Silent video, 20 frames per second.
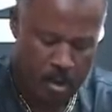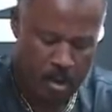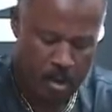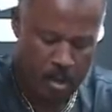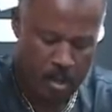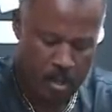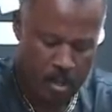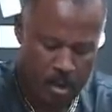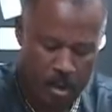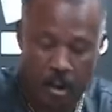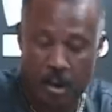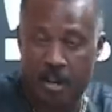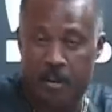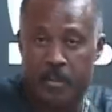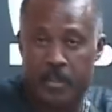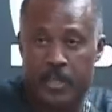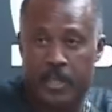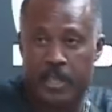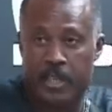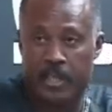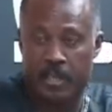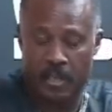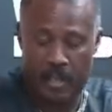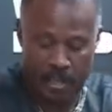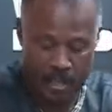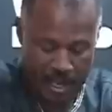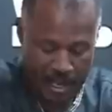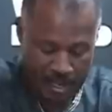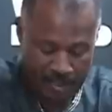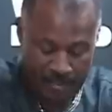The argument he
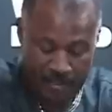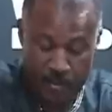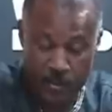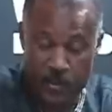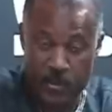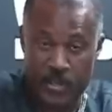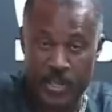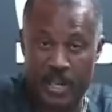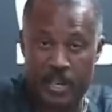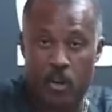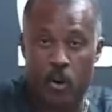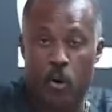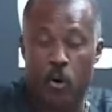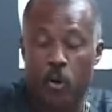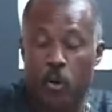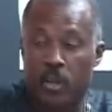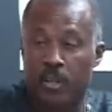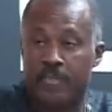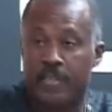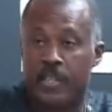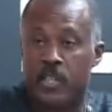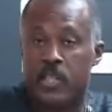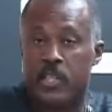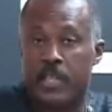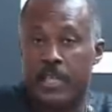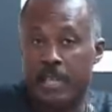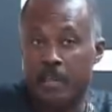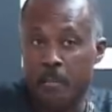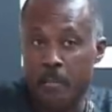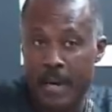gave was that all of his
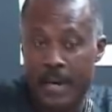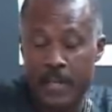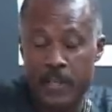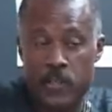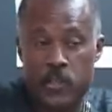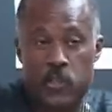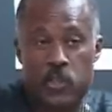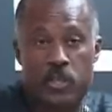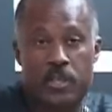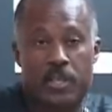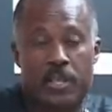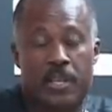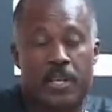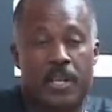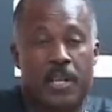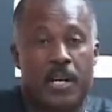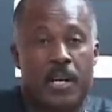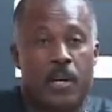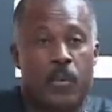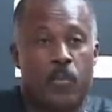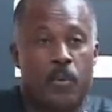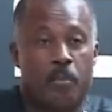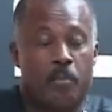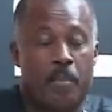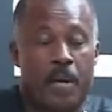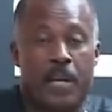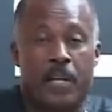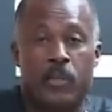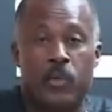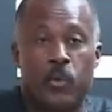teammates were
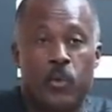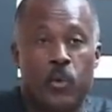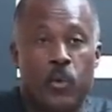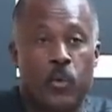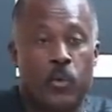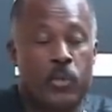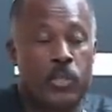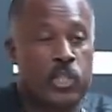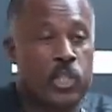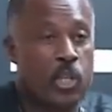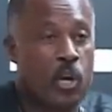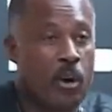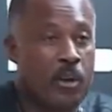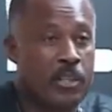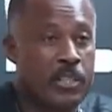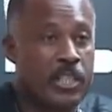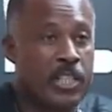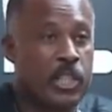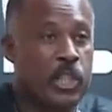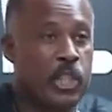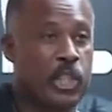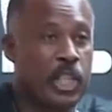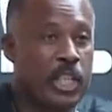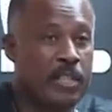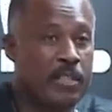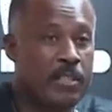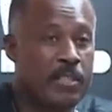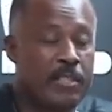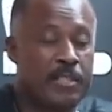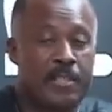men who owned stocks and
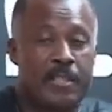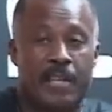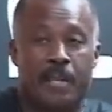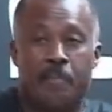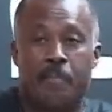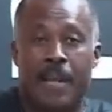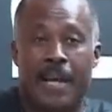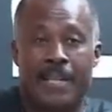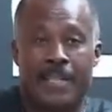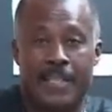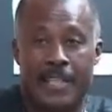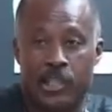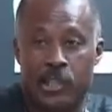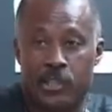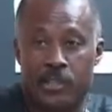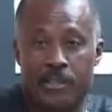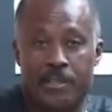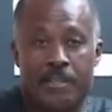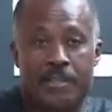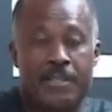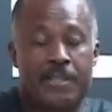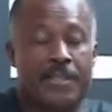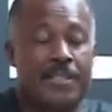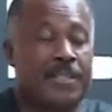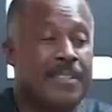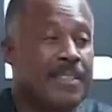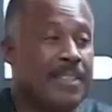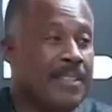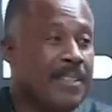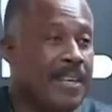shares and plantations
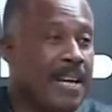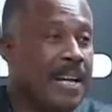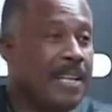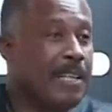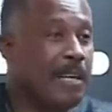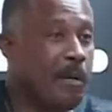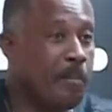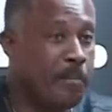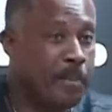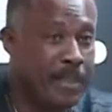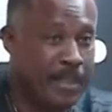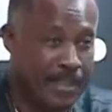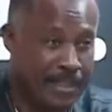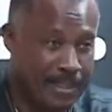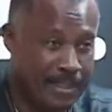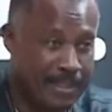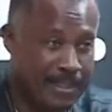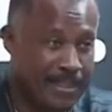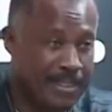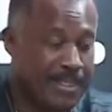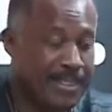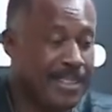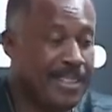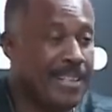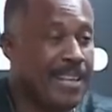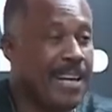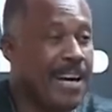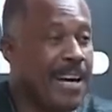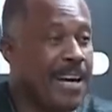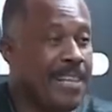and companies,
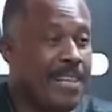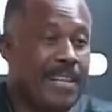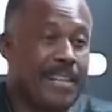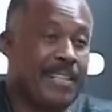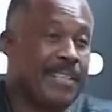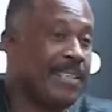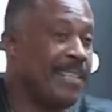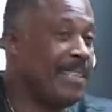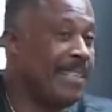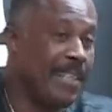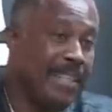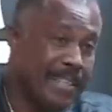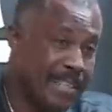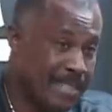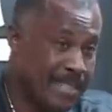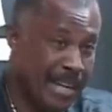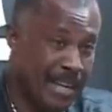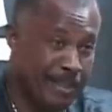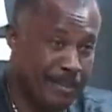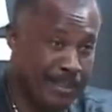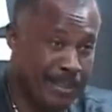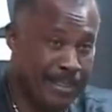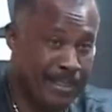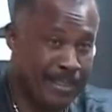and they didn't need a salary